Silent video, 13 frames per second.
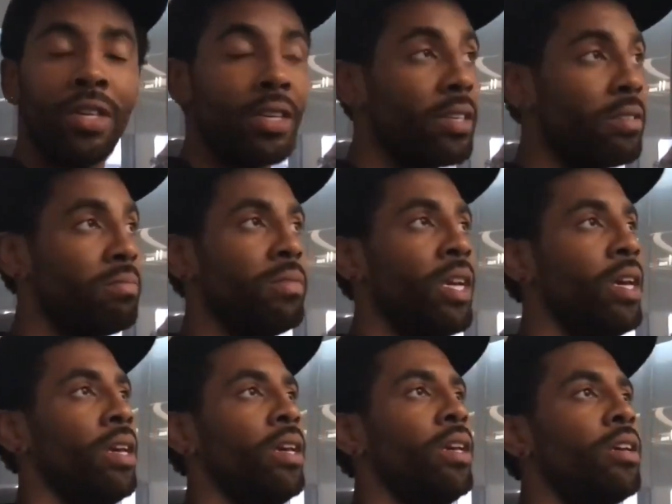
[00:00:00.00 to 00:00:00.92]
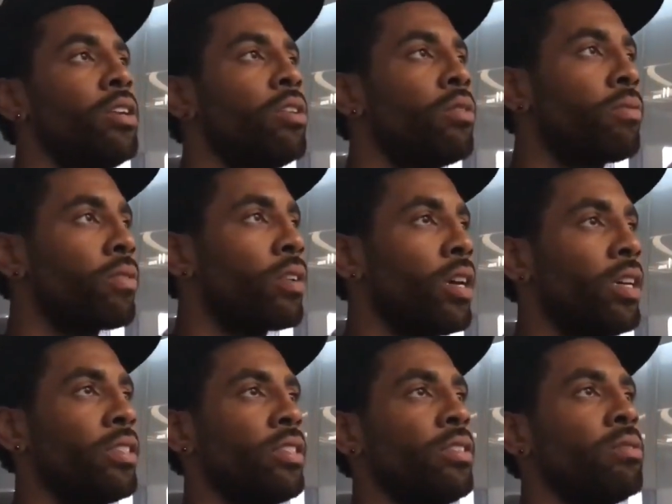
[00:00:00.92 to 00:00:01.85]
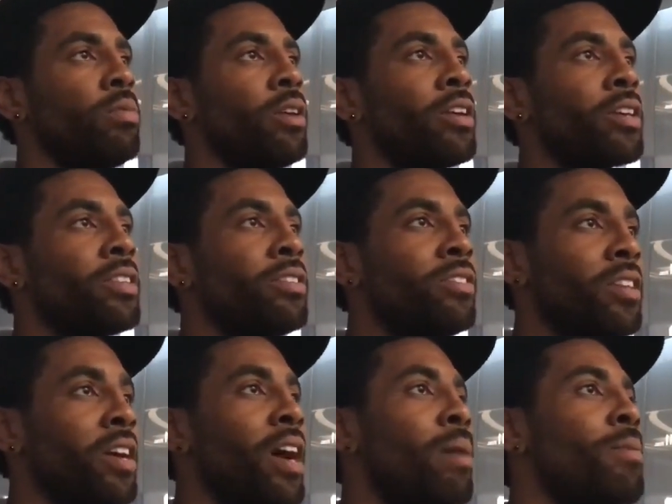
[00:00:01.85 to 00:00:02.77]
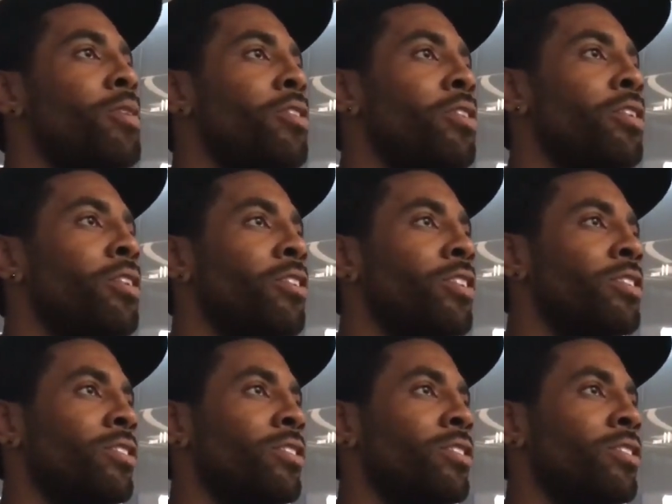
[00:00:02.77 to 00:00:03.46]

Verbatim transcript: And, you know, for us as Americans to comment on it,